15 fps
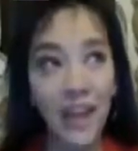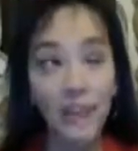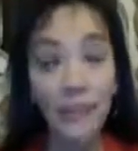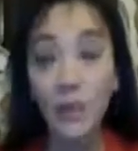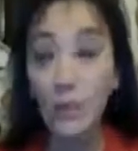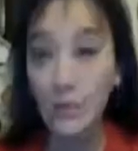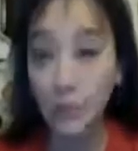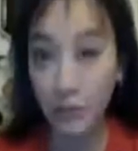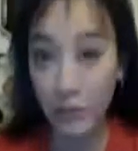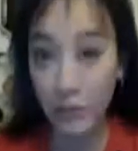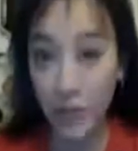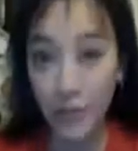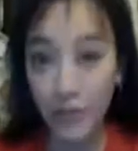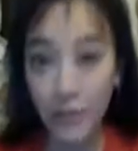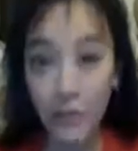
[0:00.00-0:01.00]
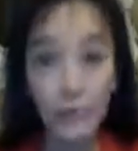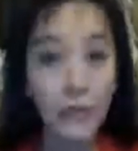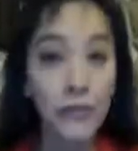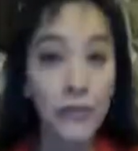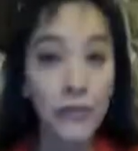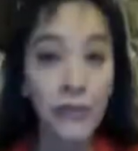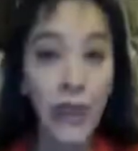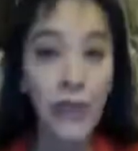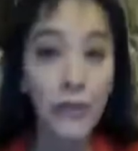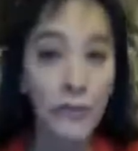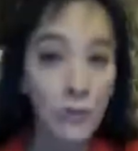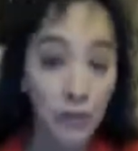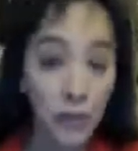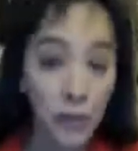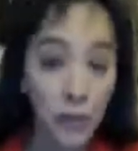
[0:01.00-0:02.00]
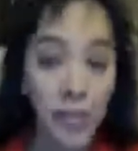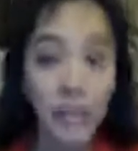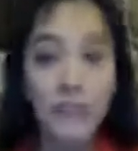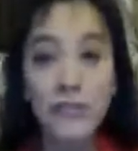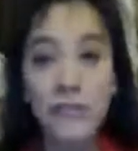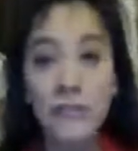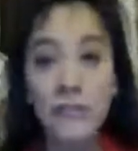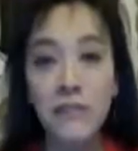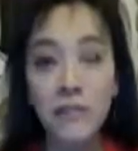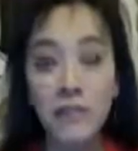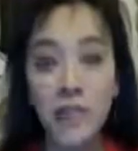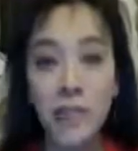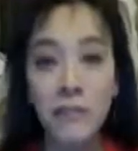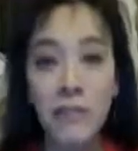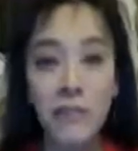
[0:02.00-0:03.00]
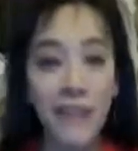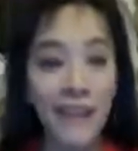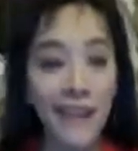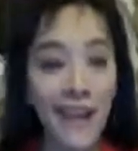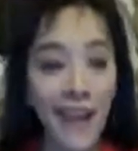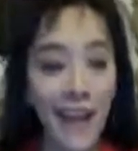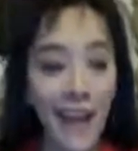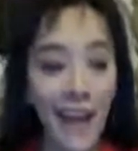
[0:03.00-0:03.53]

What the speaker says: feng shui masters, Taoism priests to come in,